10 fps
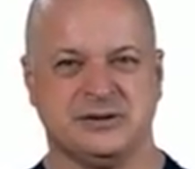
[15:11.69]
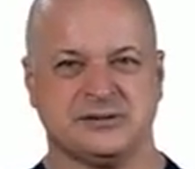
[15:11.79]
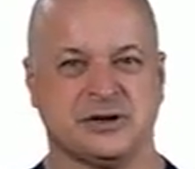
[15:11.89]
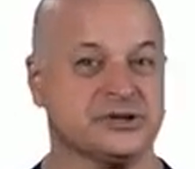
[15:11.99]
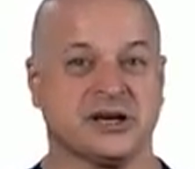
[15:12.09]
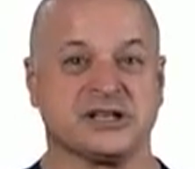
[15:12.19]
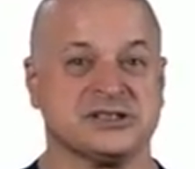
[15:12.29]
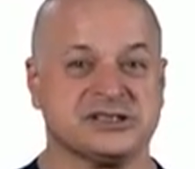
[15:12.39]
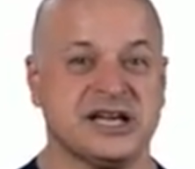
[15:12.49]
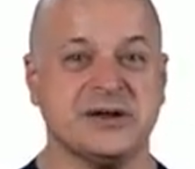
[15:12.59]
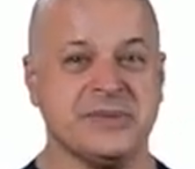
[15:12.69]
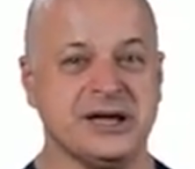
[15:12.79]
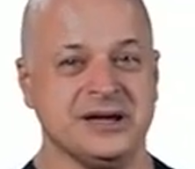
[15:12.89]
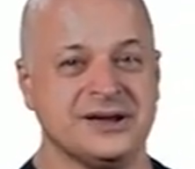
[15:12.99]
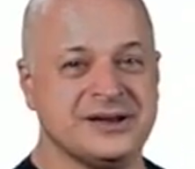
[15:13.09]
Don't you understand me?
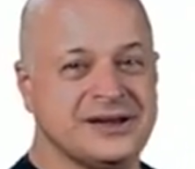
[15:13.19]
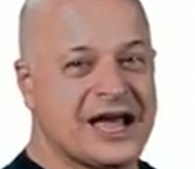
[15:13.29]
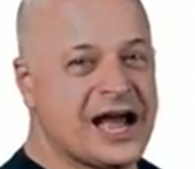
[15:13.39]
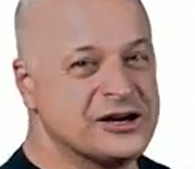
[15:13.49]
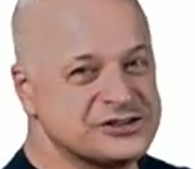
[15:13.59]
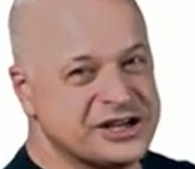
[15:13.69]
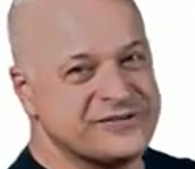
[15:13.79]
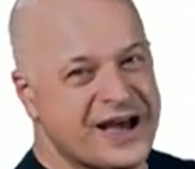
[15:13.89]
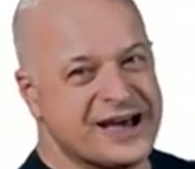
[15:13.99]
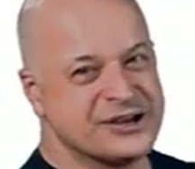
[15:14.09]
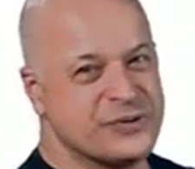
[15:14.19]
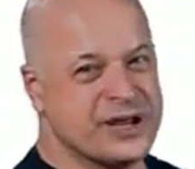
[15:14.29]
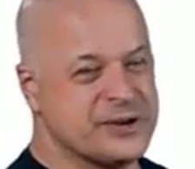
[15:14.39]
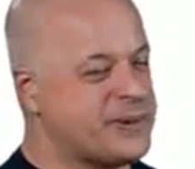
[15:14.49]
How is it evaluated?